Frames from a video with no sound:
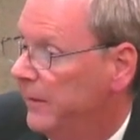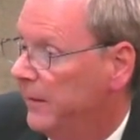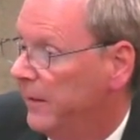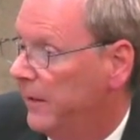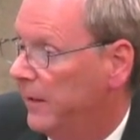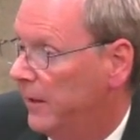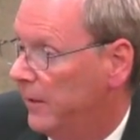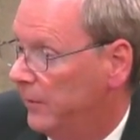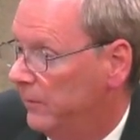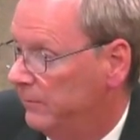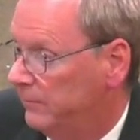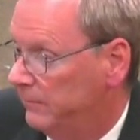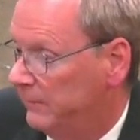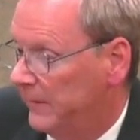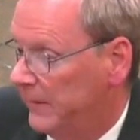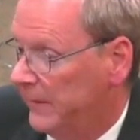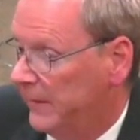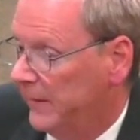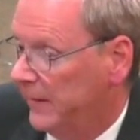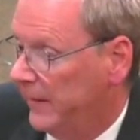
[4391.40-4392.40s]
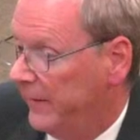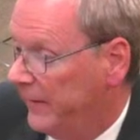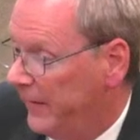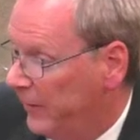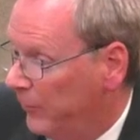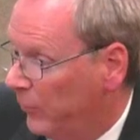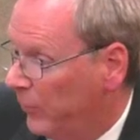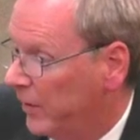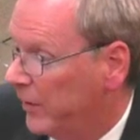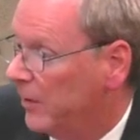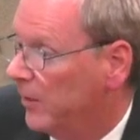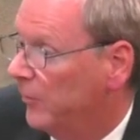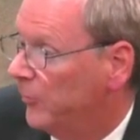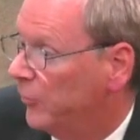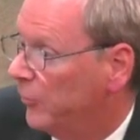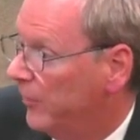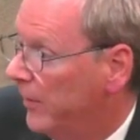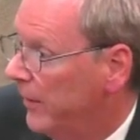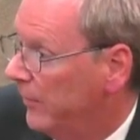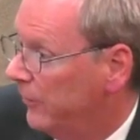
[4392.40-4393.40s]
And then when it
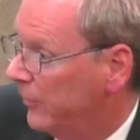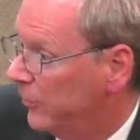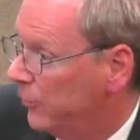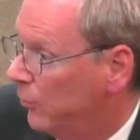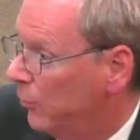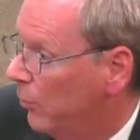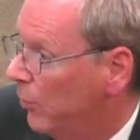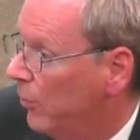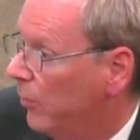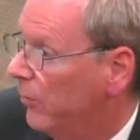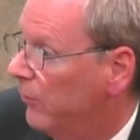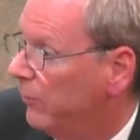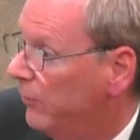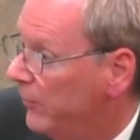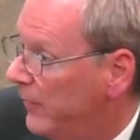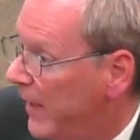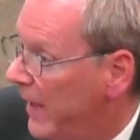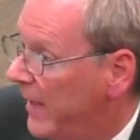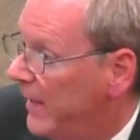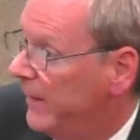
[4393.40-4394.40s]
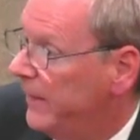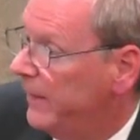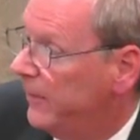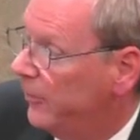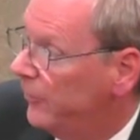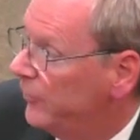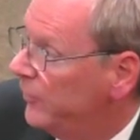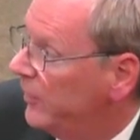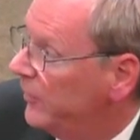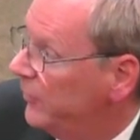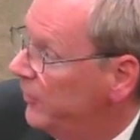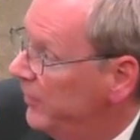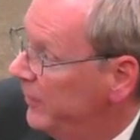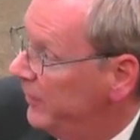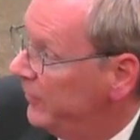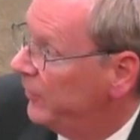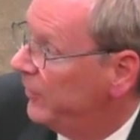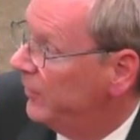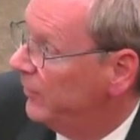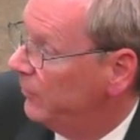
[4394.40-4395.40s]
comes around the corner, that intersection
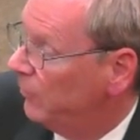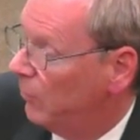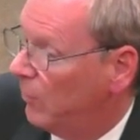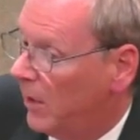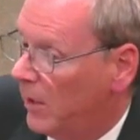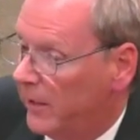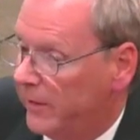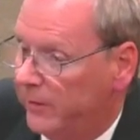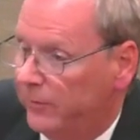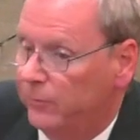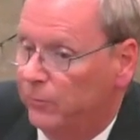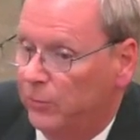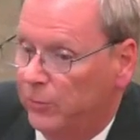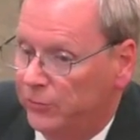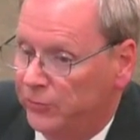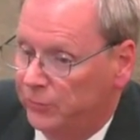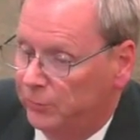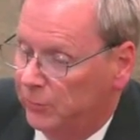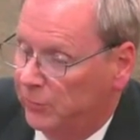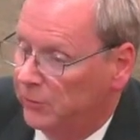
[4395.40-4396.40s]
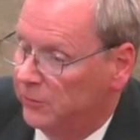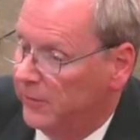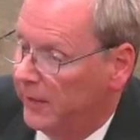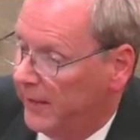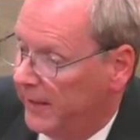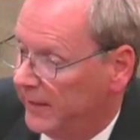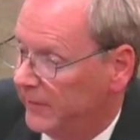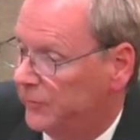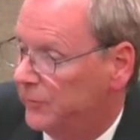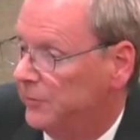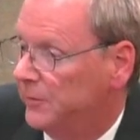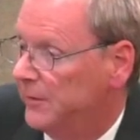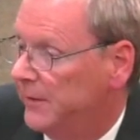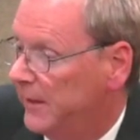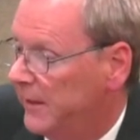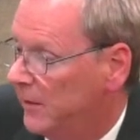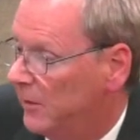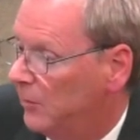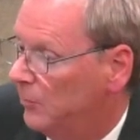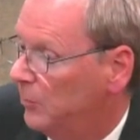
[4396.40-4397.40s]
is getting widened, which will actually
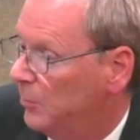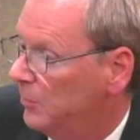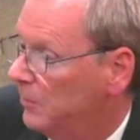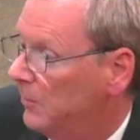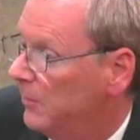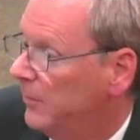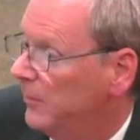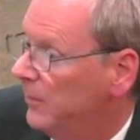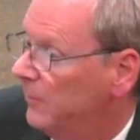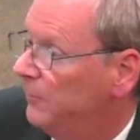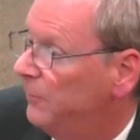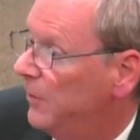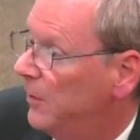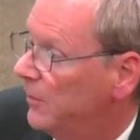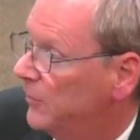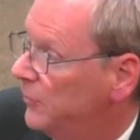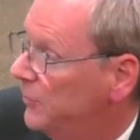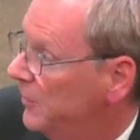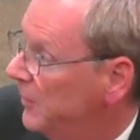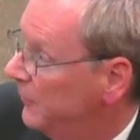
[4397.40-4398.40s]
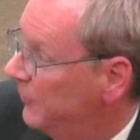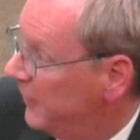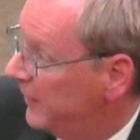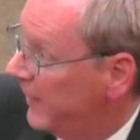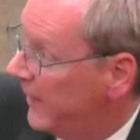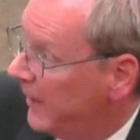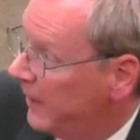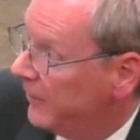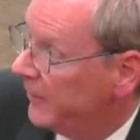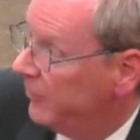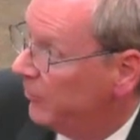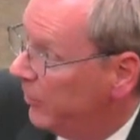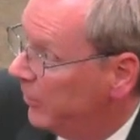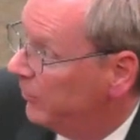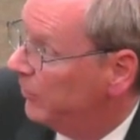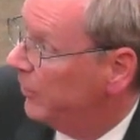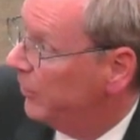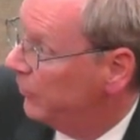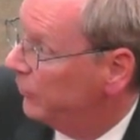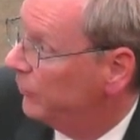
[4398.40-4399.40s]
help the function of the county
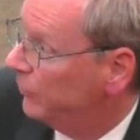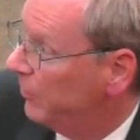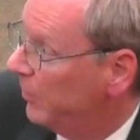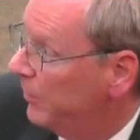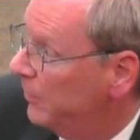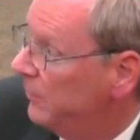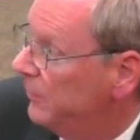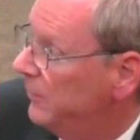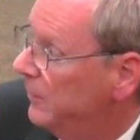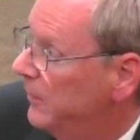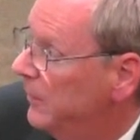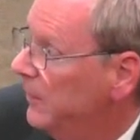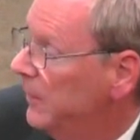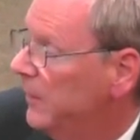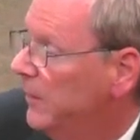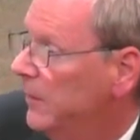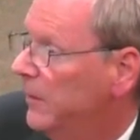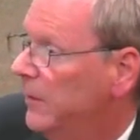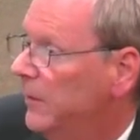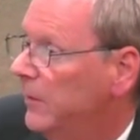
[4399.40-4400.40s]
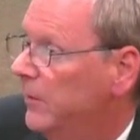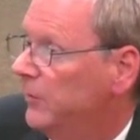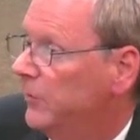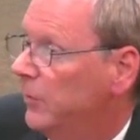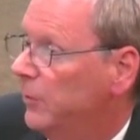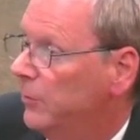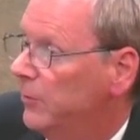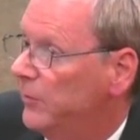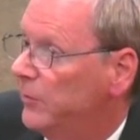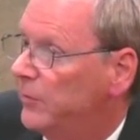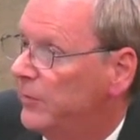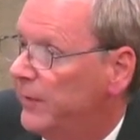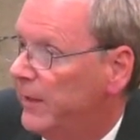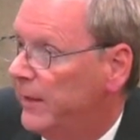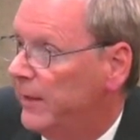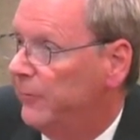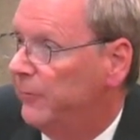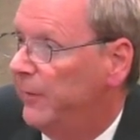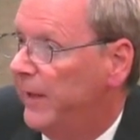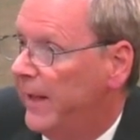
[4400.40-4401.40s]
road, Oaks Road. So
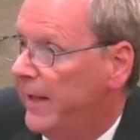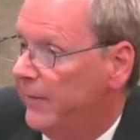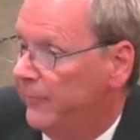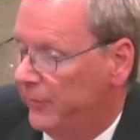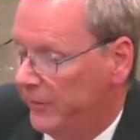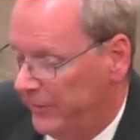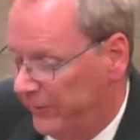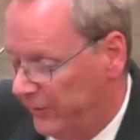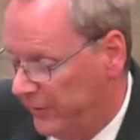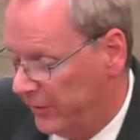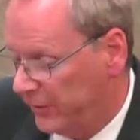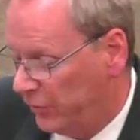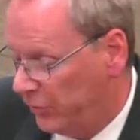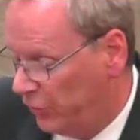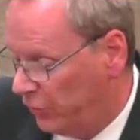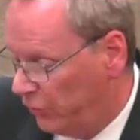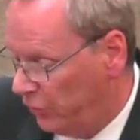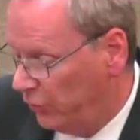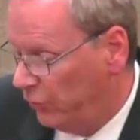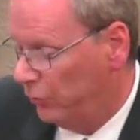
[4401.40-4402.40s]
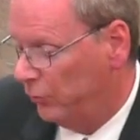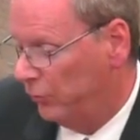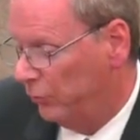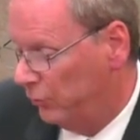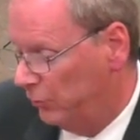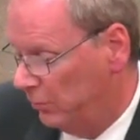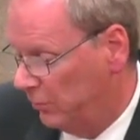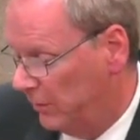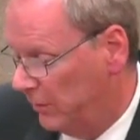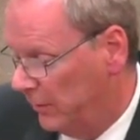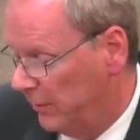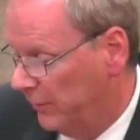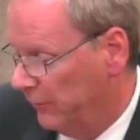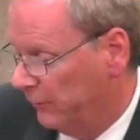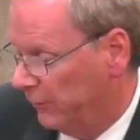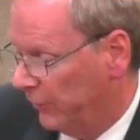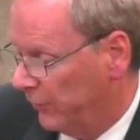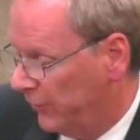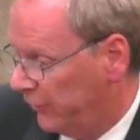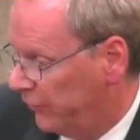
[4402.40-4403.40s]
instead of having the queue
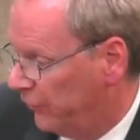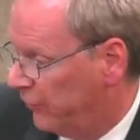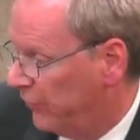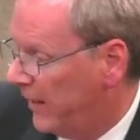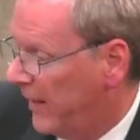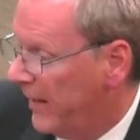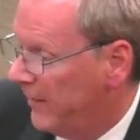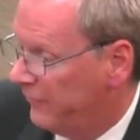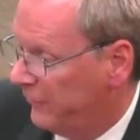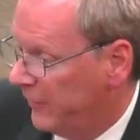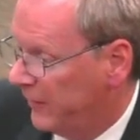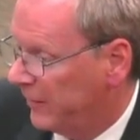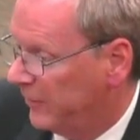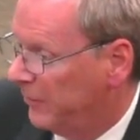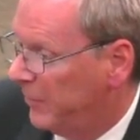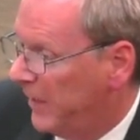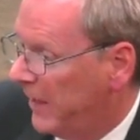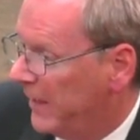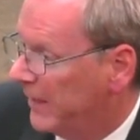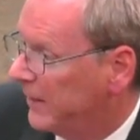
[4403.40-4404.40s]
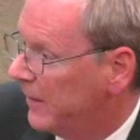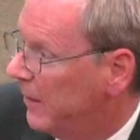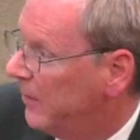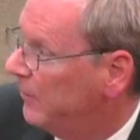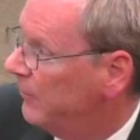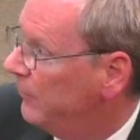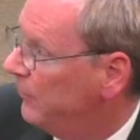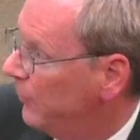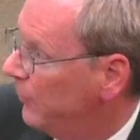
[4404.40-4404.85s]
for the traffic back up